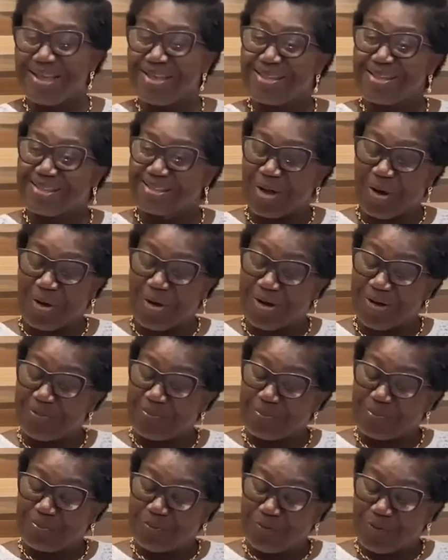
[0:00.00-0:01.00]
The
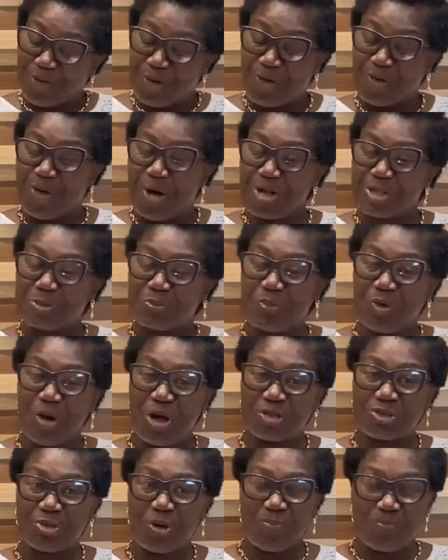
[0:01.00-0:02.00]
Full Gospel
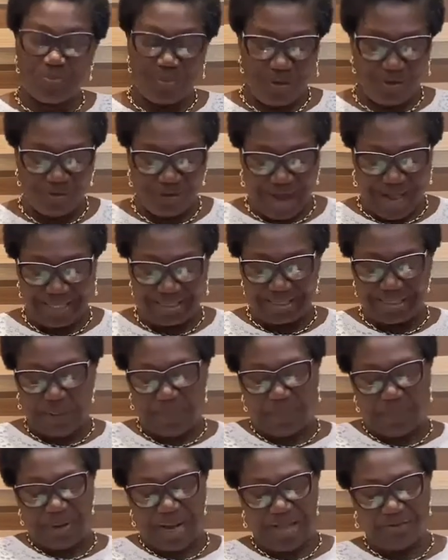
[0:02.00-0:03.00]
also provides the
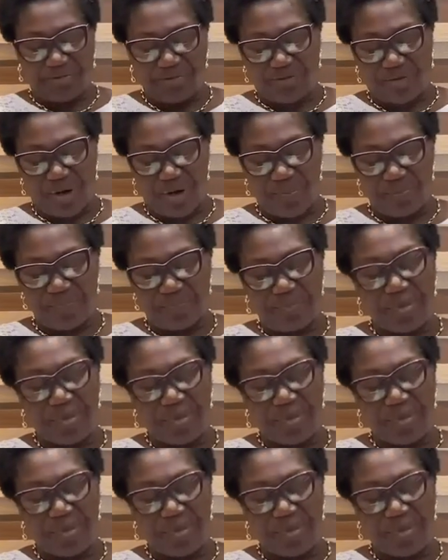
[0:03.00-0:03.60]
platform